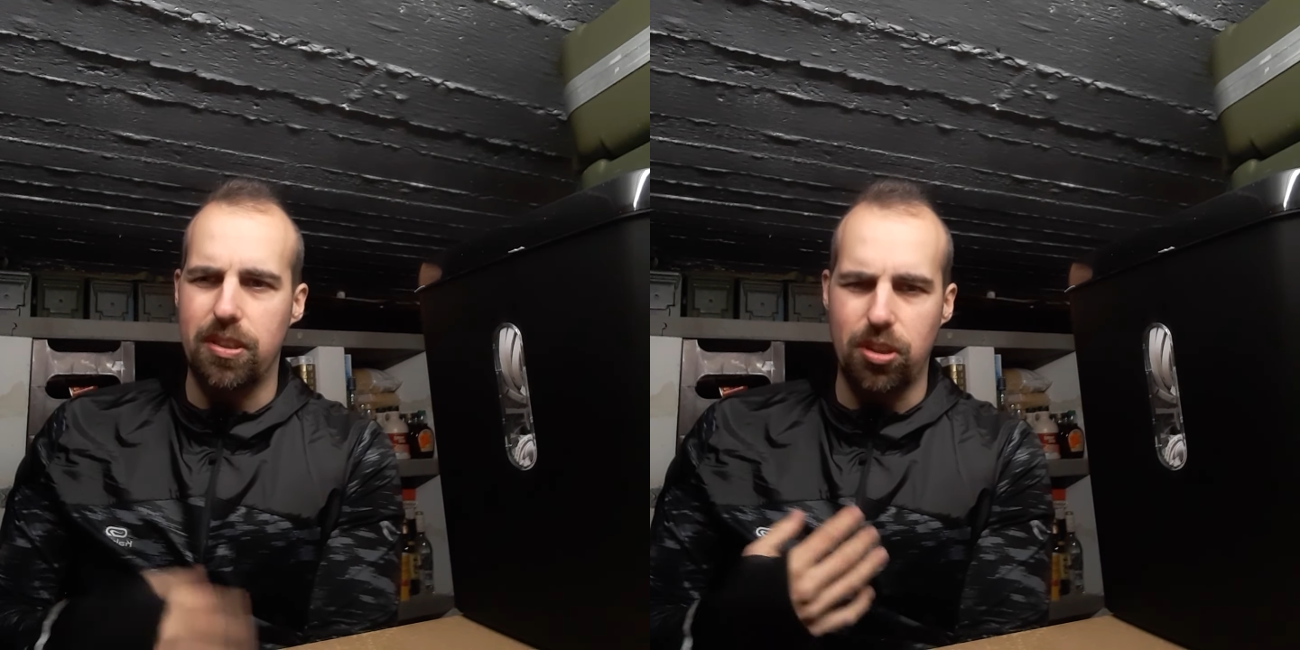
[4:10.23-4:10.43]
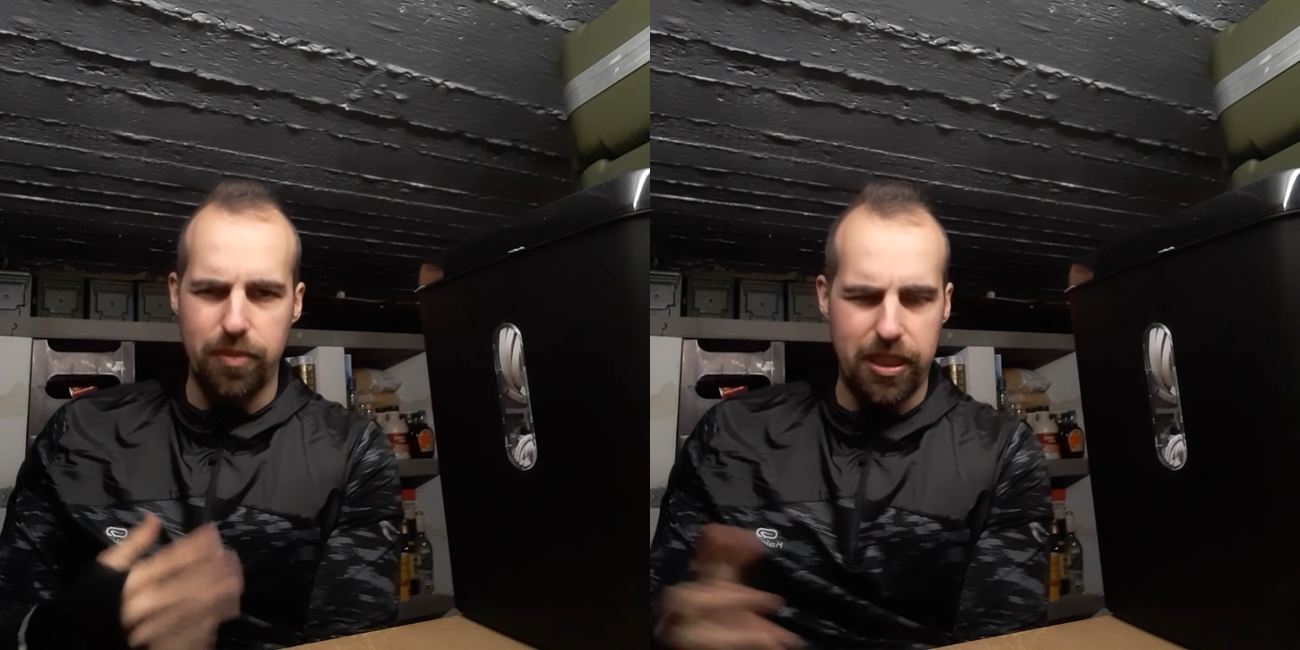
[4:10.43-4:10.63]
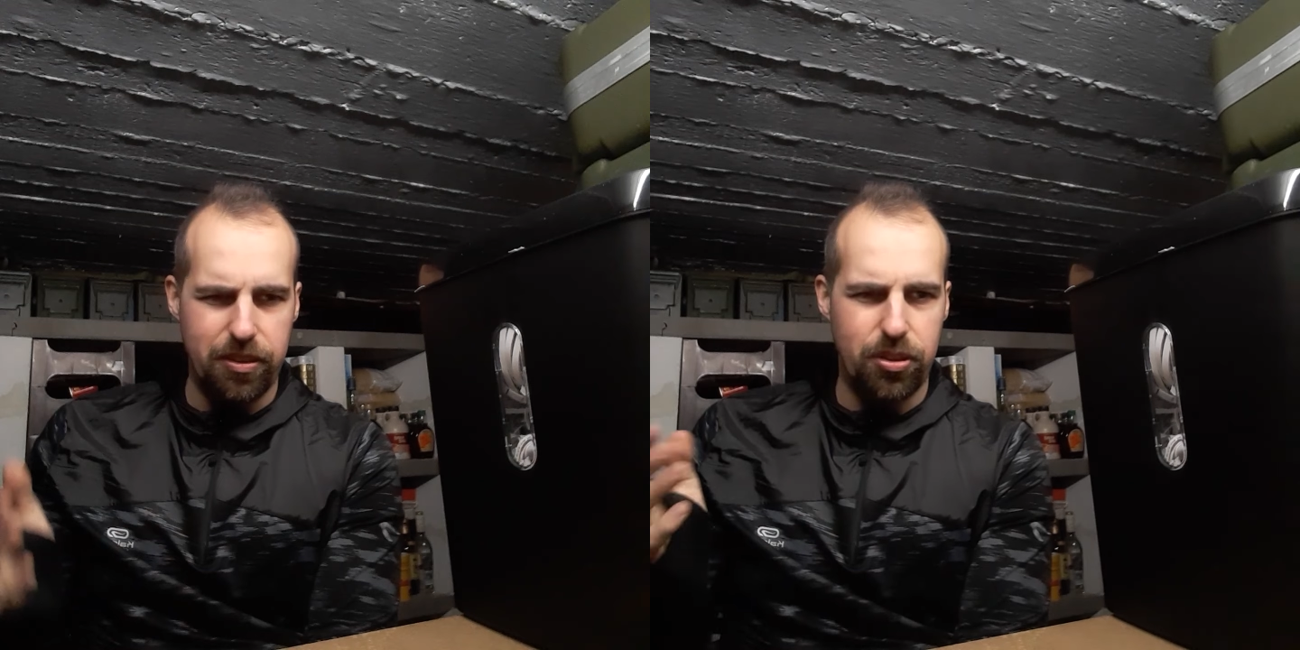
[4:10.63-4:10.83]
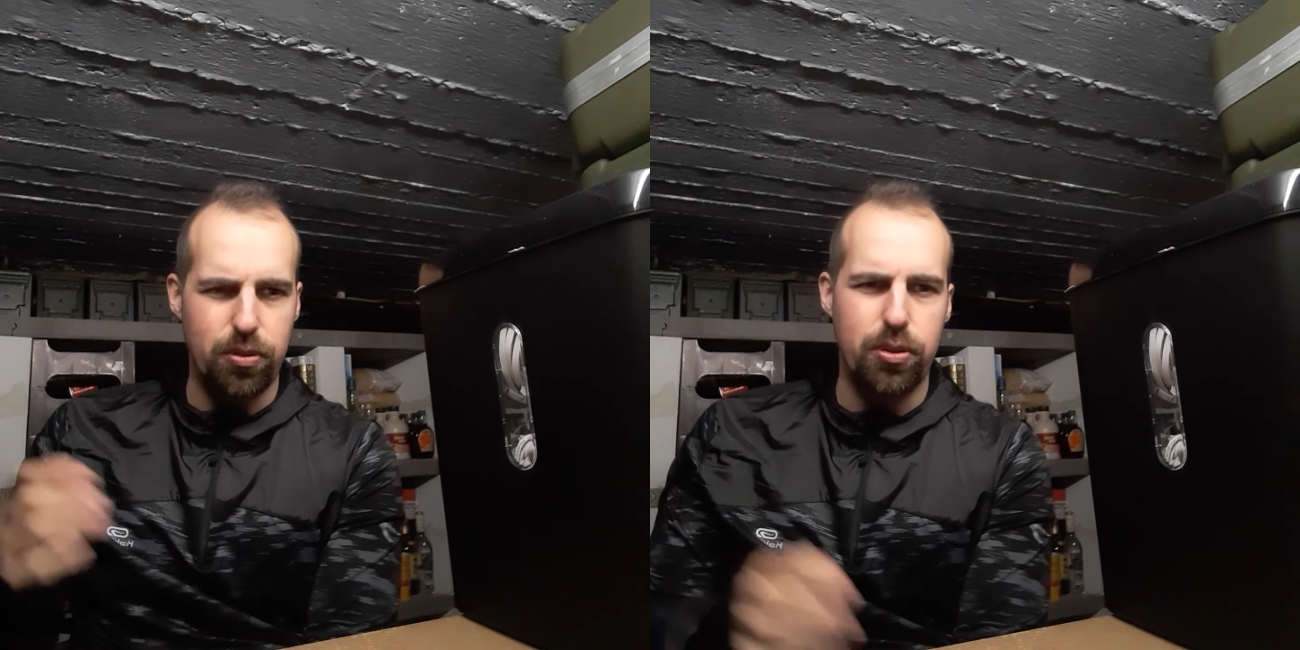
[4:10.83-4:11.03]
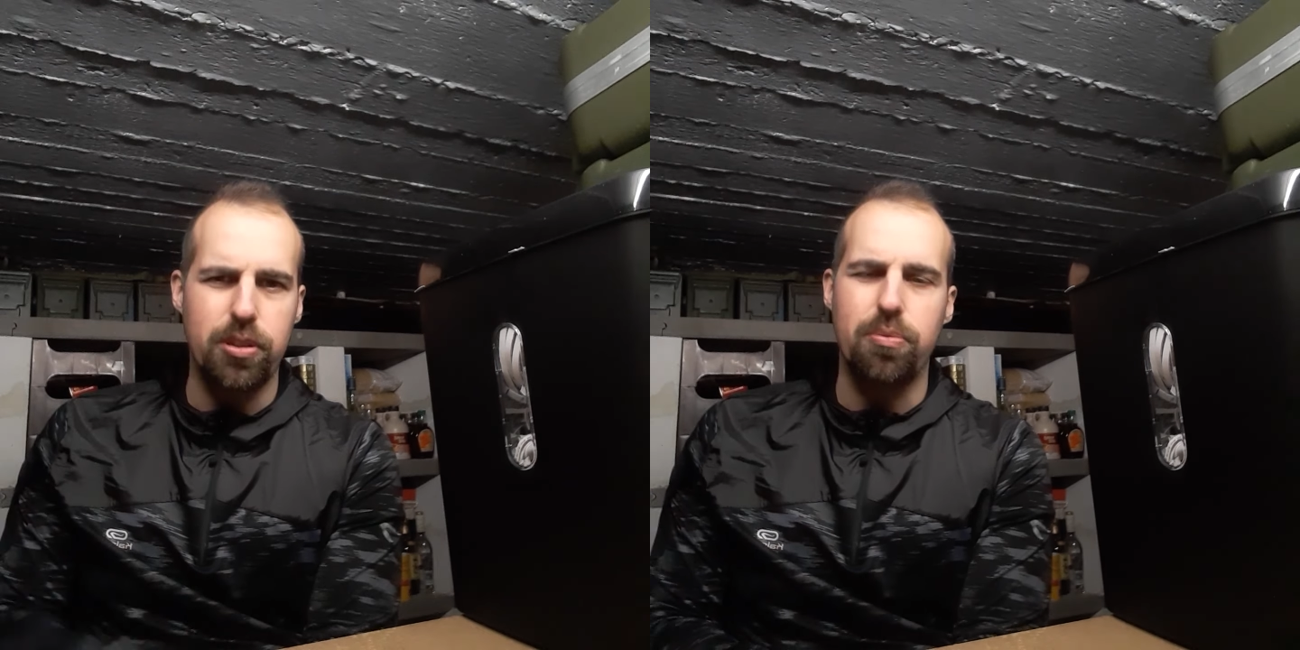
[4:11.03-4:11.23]
sometimes
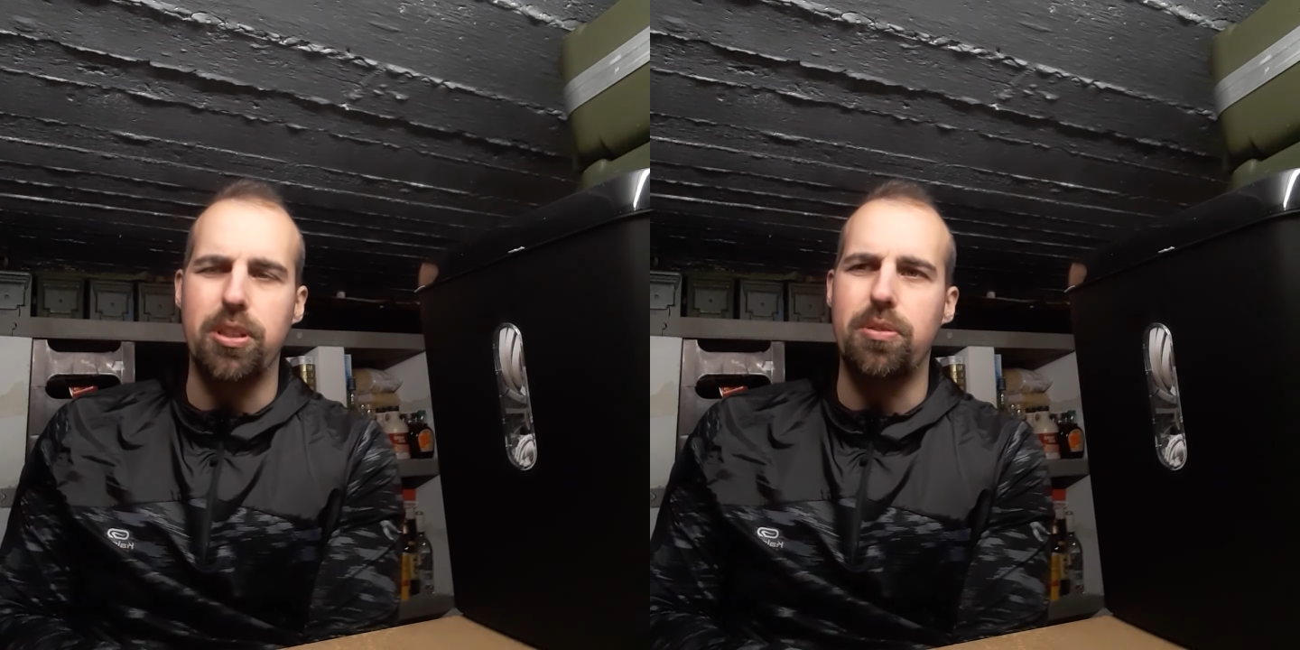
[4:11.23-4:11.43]
you just want